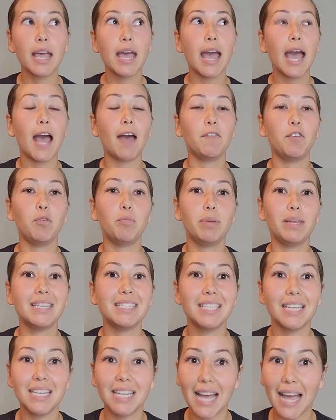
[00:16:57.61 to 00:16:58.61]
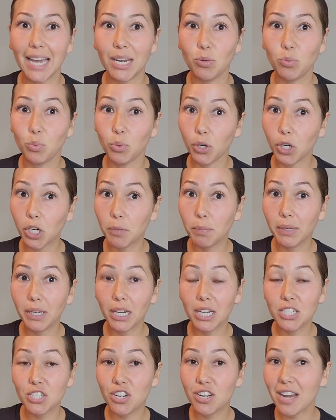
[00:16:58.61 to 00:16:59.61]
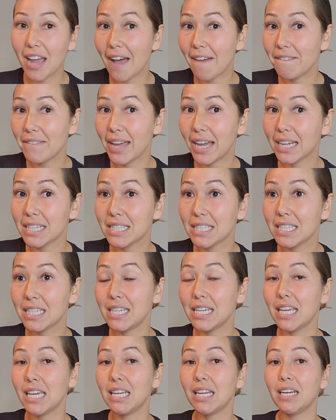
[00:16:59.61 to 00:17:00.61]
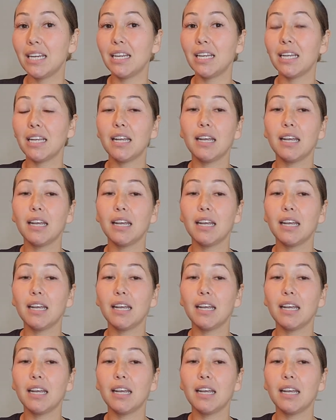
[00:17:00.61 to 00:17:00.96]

Have you been denied work because you're not vaccinated?